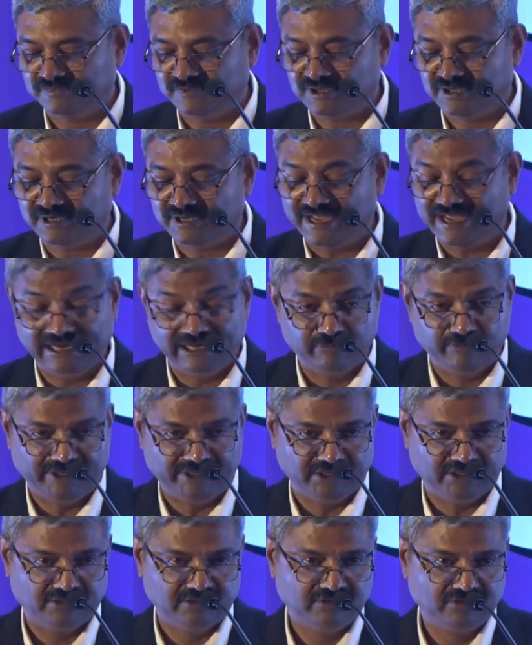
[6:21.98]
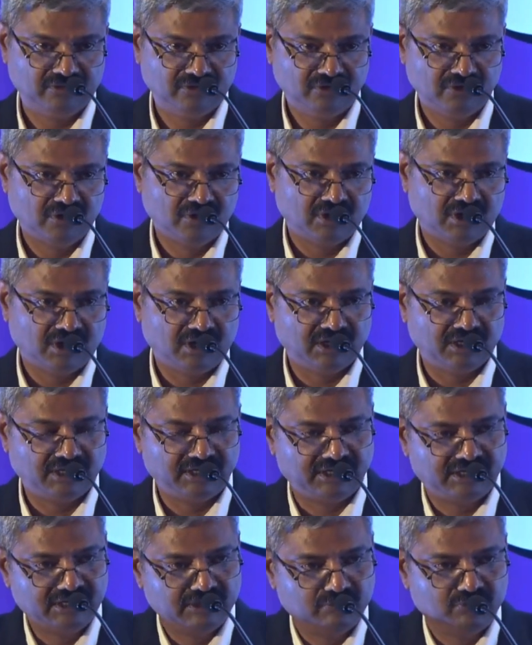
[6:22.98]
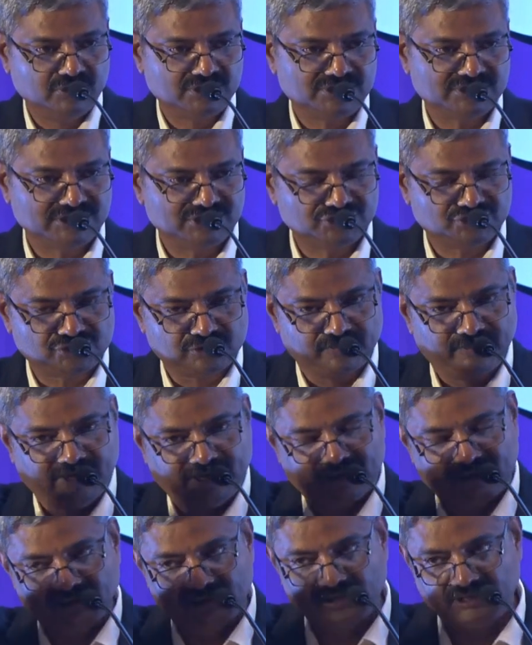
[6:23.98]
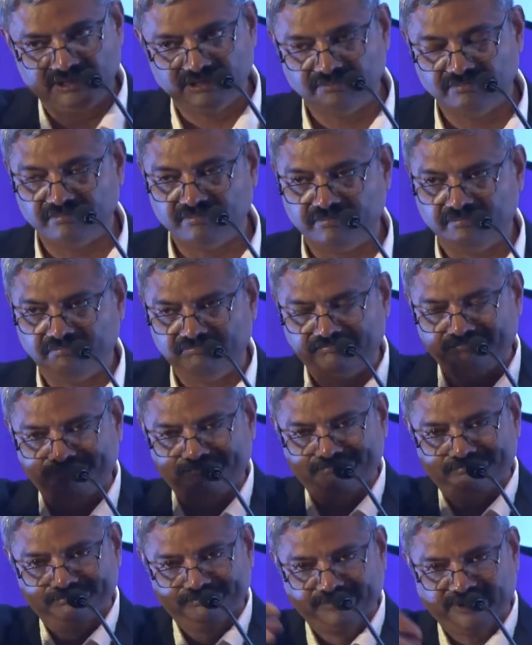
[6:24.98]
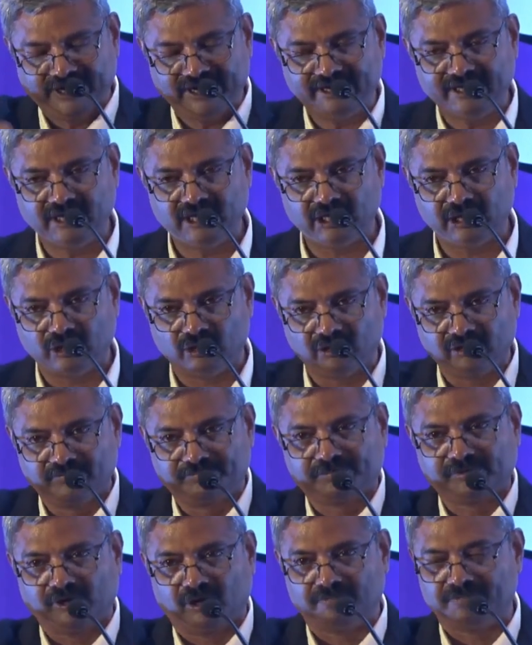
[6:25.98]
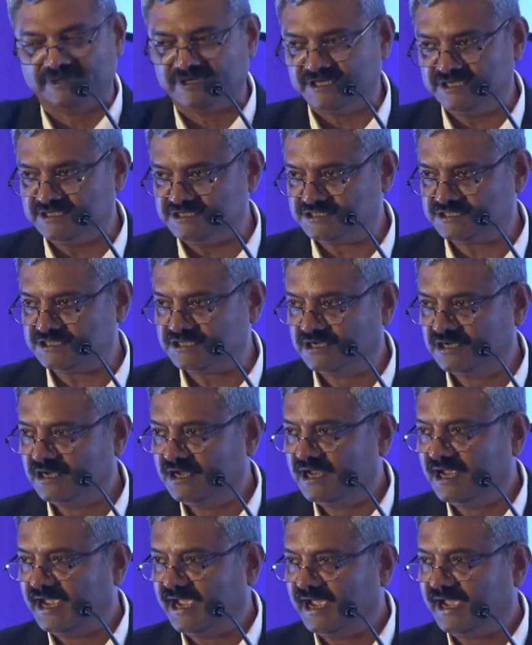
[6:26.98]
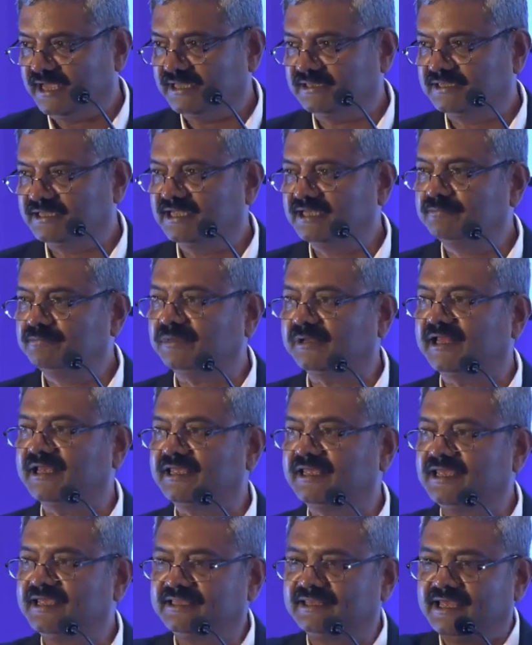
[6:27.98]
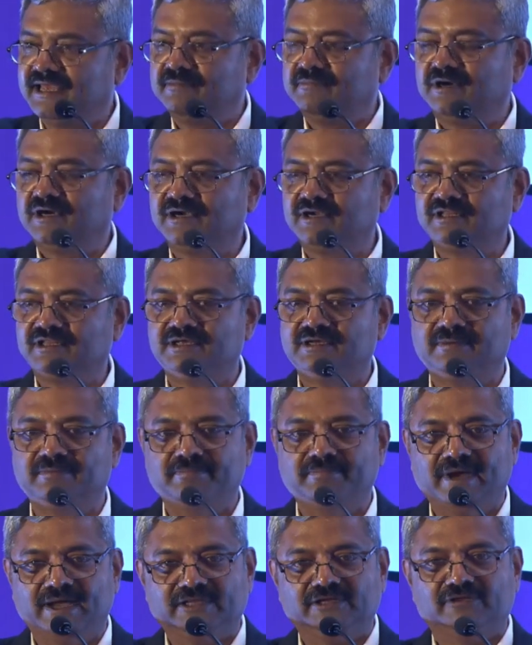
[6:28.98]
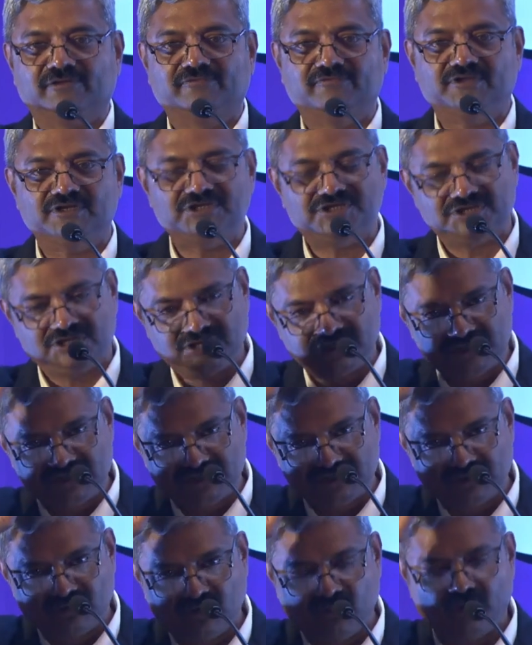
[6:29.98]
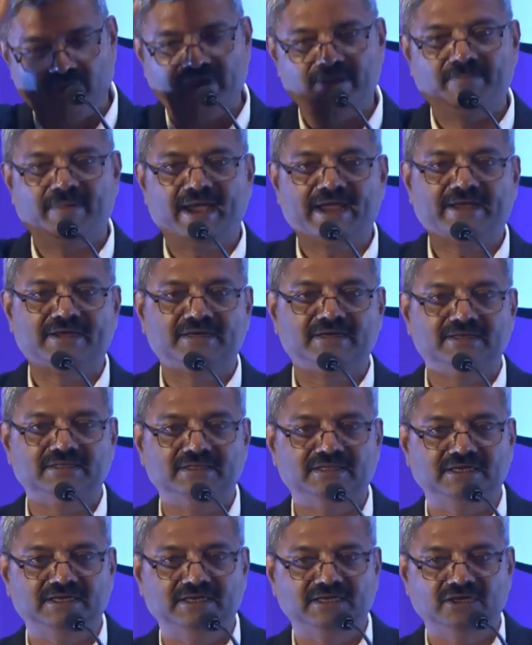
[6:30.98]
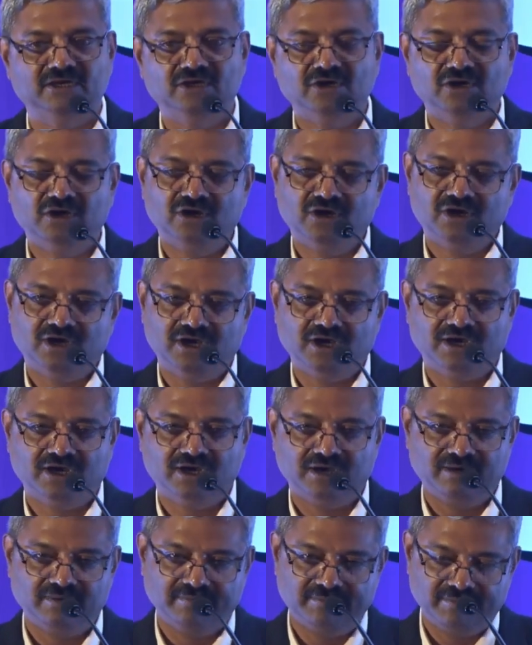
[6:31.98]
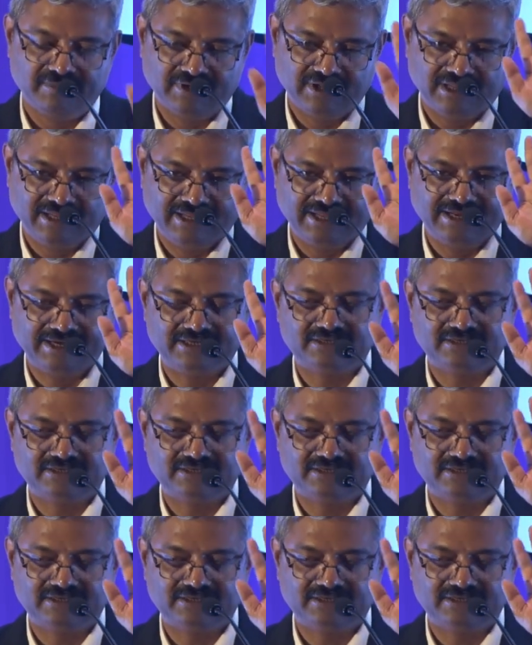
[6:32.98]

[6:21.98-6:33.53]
Elvin. He was instrumental in getting a lot of properties and then bringing them under the banner of the church way back in the early